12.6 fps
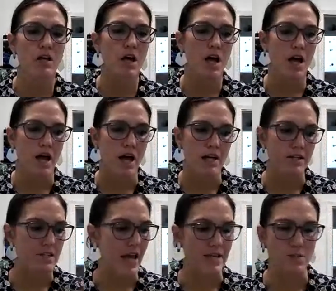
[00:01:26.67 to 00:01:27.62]
And
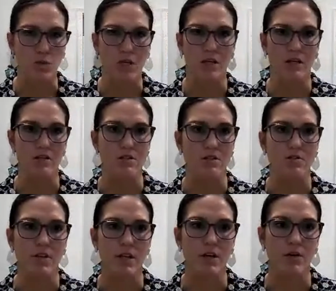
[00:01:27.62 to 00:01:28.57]
as we get into the
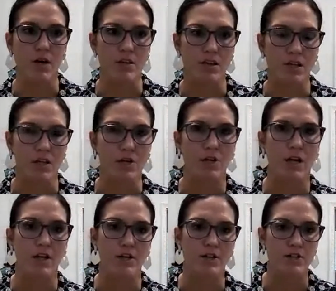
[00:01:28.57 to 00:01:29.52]
video, I think you'll
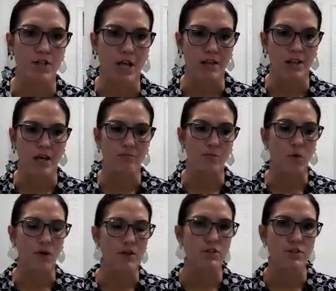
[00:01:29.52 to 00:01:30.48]
understand that
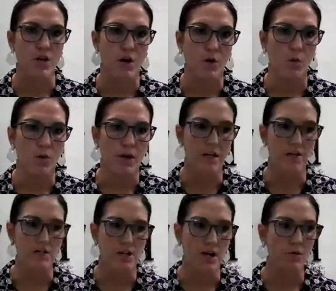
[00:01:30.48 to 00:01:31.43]
more. So we're going to
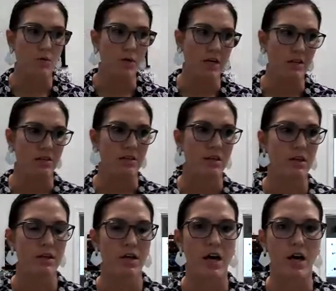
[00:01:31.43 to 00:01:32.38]
start with,
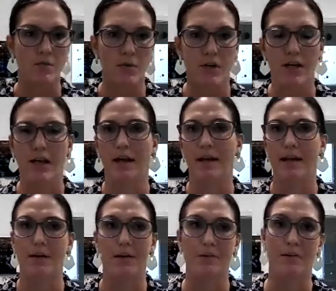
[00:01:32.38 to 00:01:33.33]
we're going to kind of
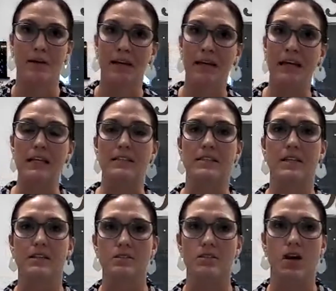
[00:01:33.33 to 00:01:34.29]
go
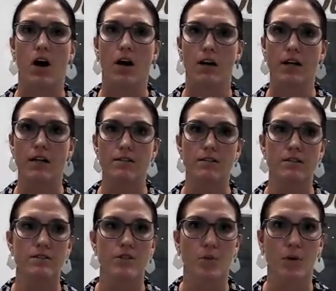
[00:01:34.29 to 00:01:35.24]
easiest to
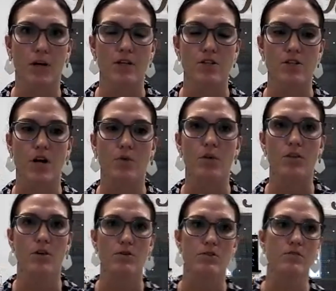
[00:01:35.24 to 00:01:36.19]
hardest. So we're going to start with
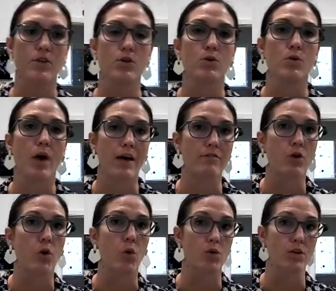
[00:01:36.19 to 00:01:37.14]
those of you who have
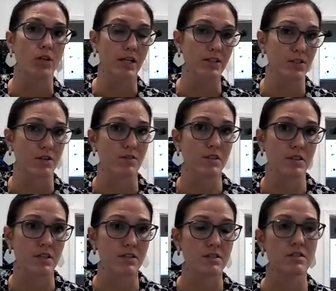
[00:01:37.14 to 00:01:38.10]
quarterly
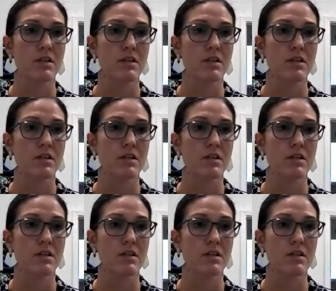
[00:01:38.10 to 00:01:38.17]
services.